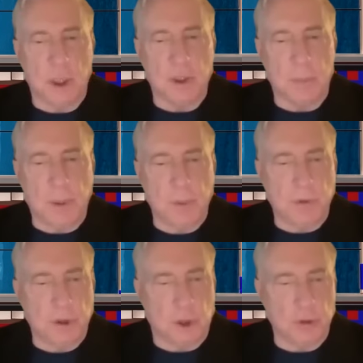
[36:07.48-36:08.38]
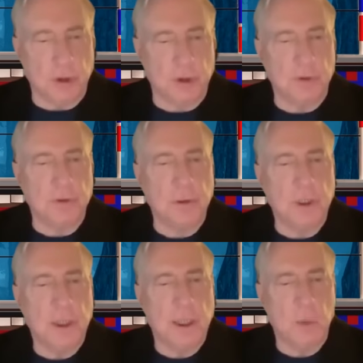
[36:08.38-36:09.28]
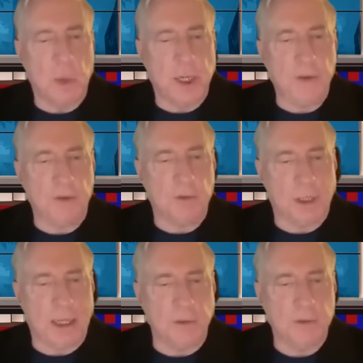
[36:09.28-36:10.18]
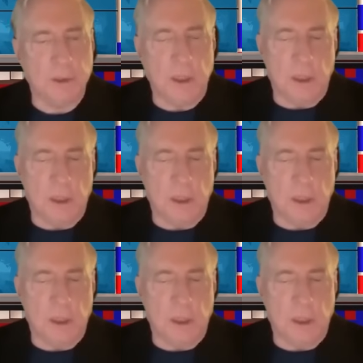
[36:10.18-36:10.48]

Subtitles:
other people's cultures and ways of life,